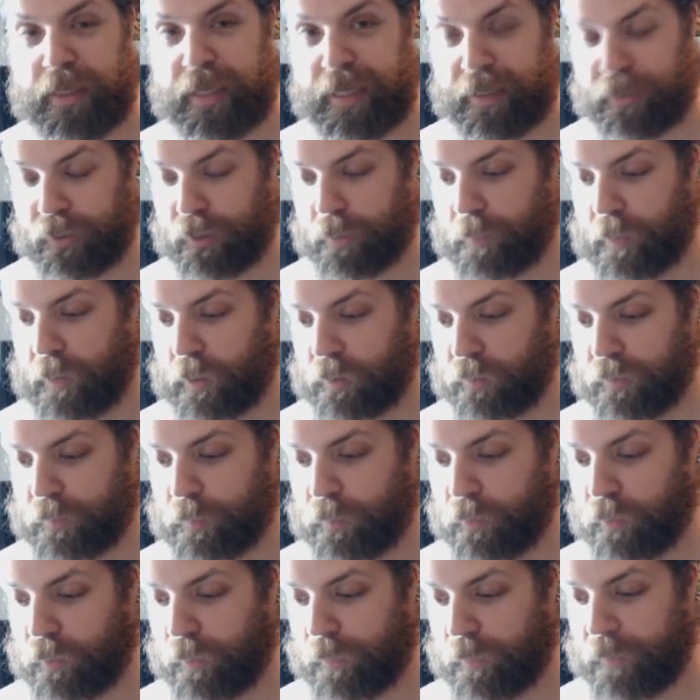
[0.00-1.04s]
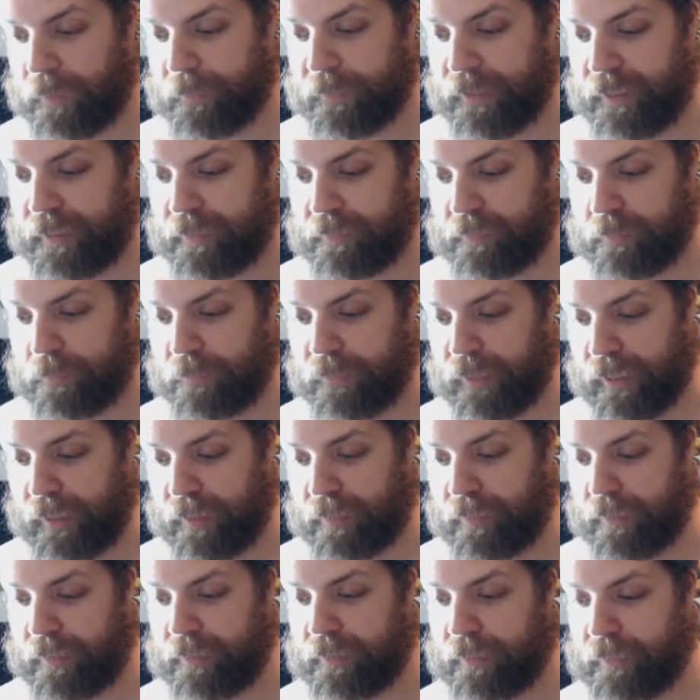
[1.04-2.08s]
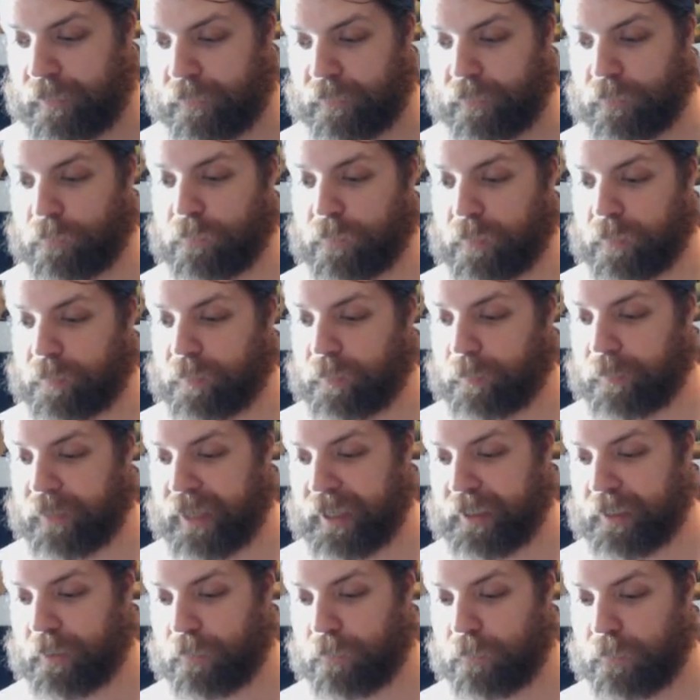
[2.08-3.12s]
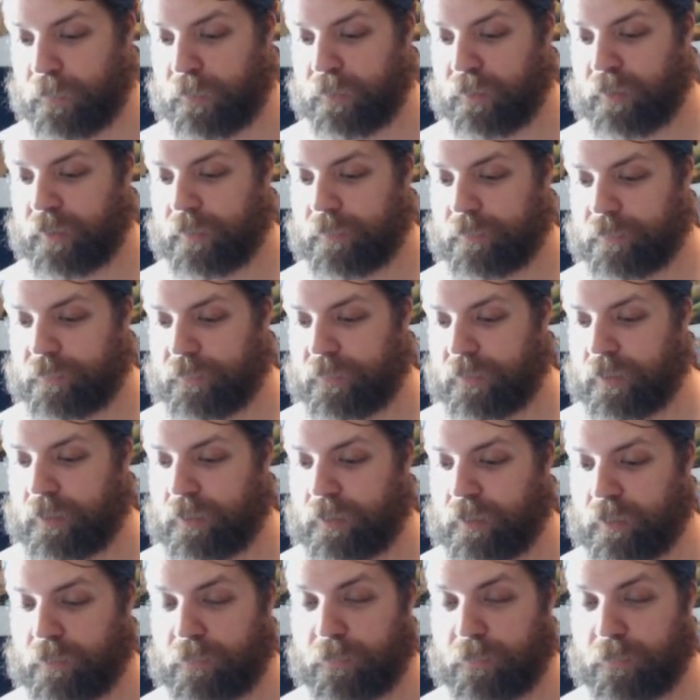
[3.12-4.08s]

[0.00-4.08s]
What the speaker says: down your opponent's board by paying some mana, and then you flip it back over to